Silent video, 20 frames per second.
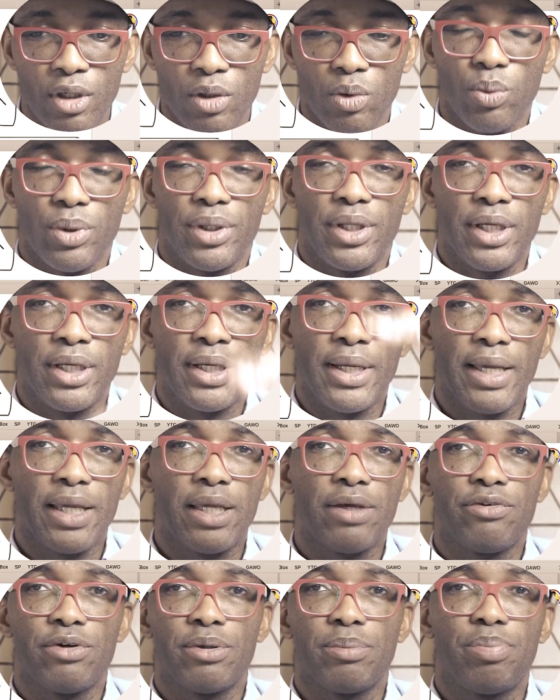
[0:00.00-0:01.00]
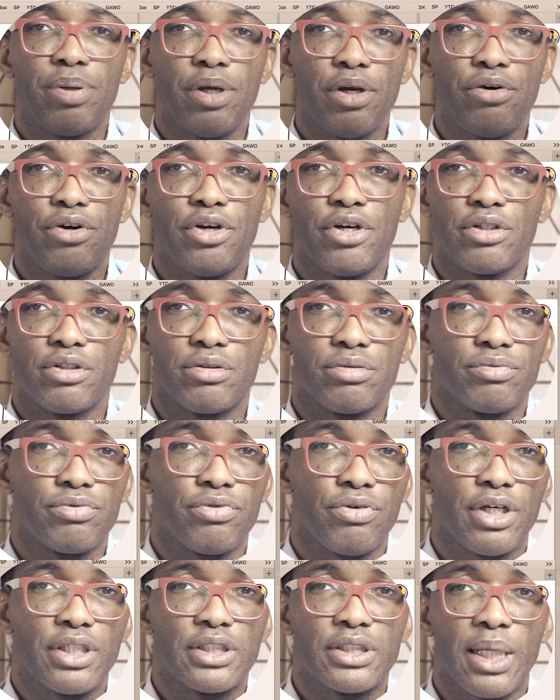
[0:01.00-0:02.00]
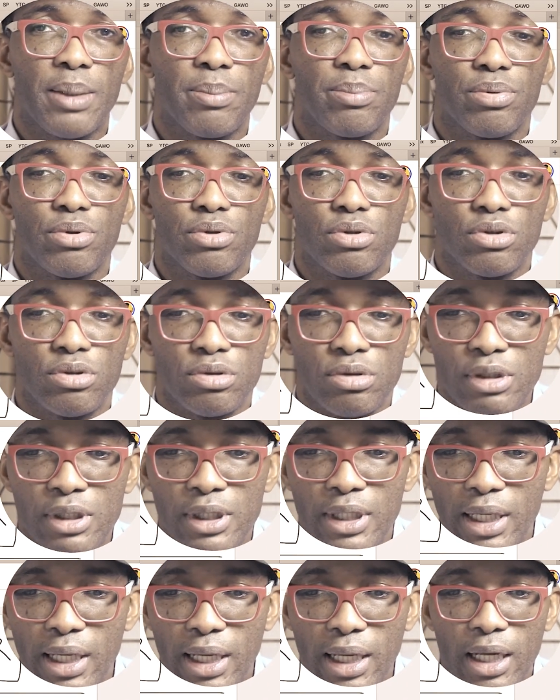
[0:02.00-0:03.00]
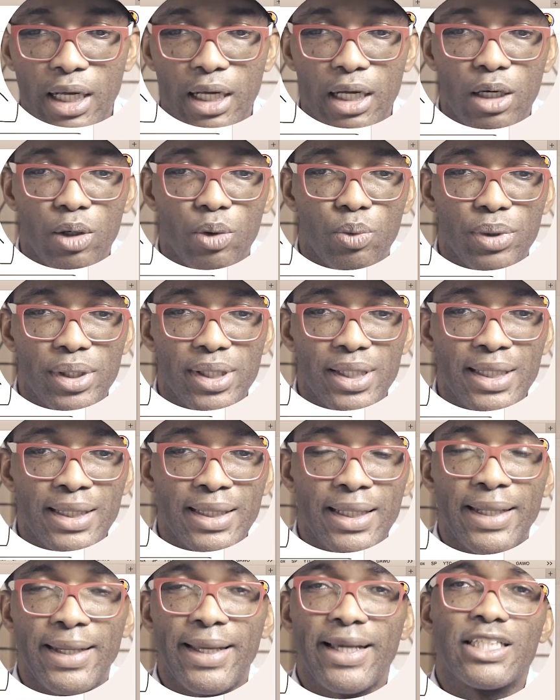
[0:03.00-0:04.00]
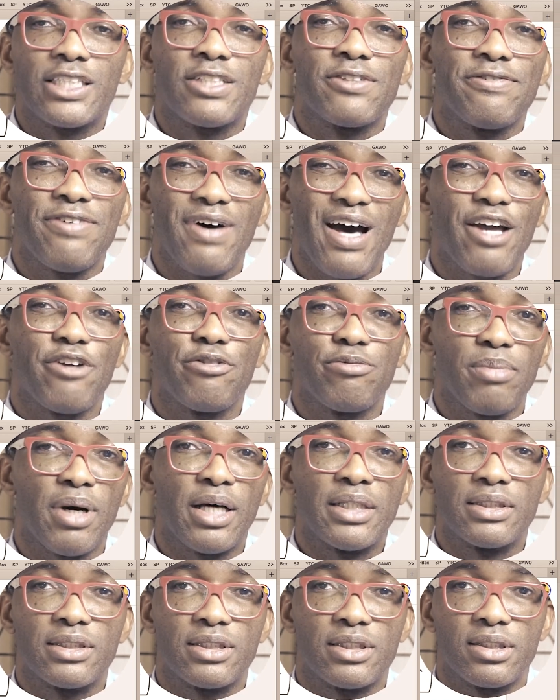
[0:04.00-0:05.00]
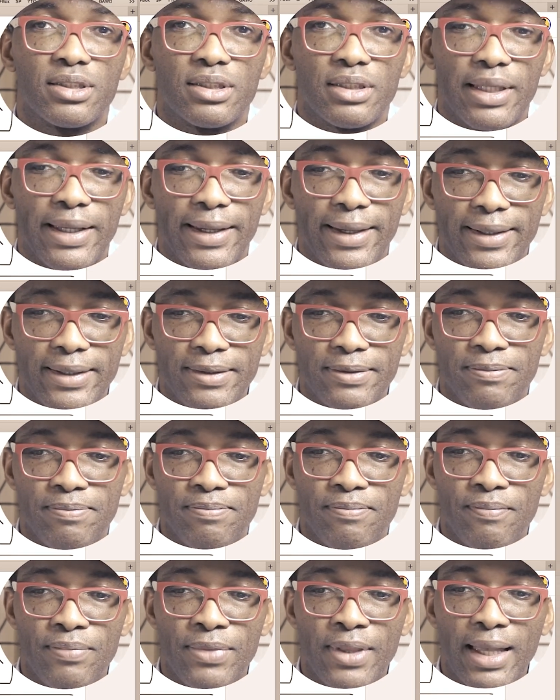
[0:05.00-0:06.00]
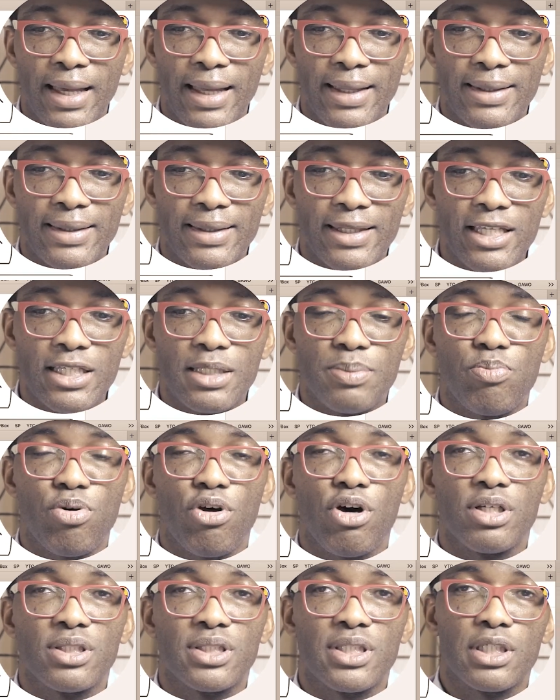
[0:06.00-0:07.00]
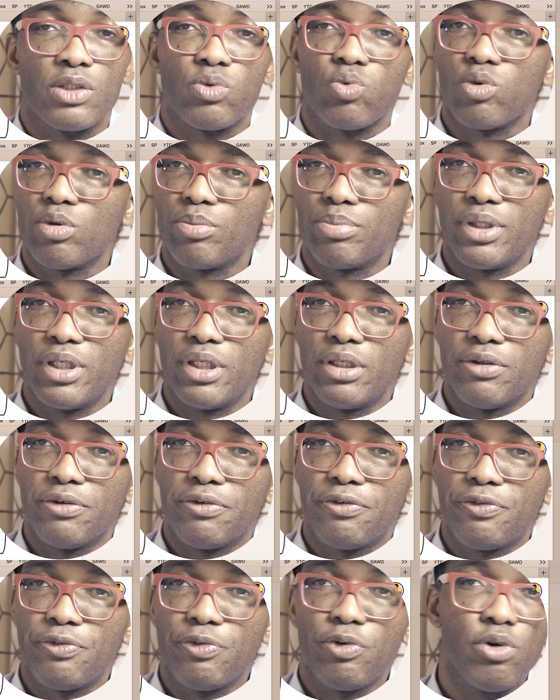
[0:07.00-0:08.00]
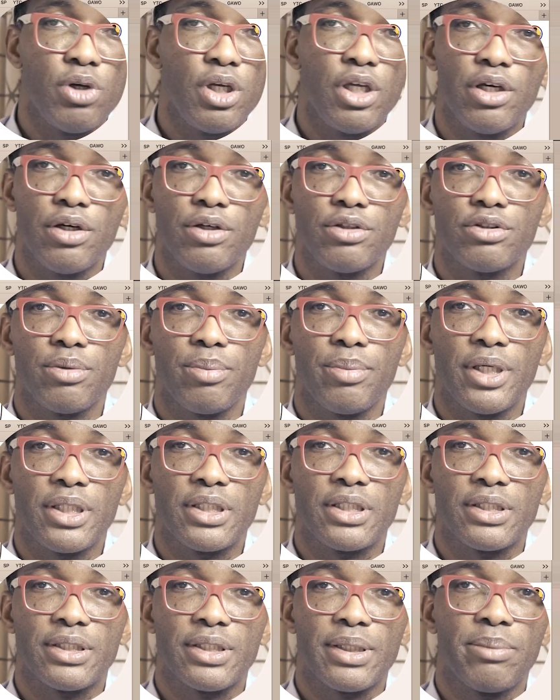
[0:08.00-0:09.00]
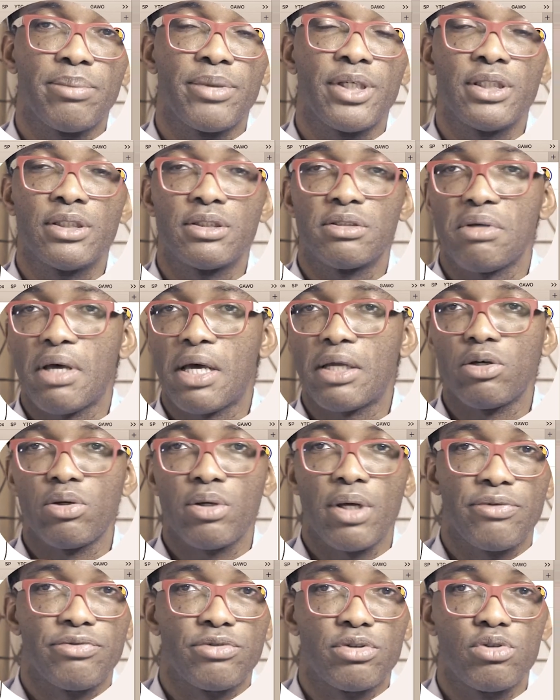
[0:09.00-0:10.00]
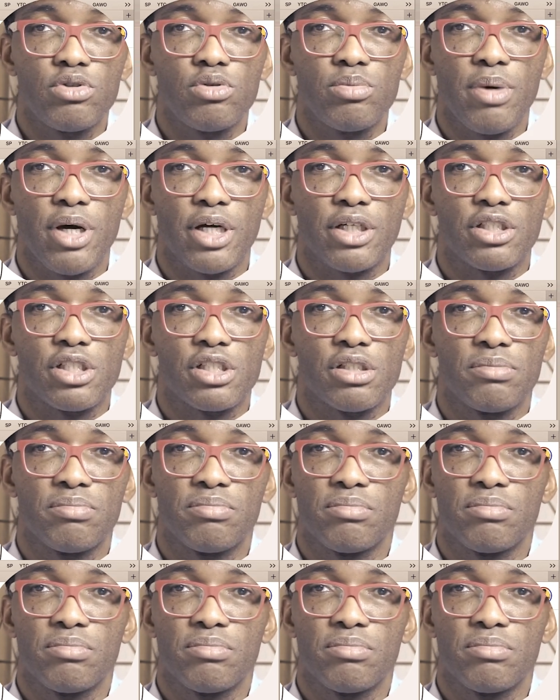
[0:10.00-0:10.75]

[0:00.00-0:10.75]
within a given period, for example, within the next 5 months. Yeah, and this process will be fully automated. It means I don't have to do much.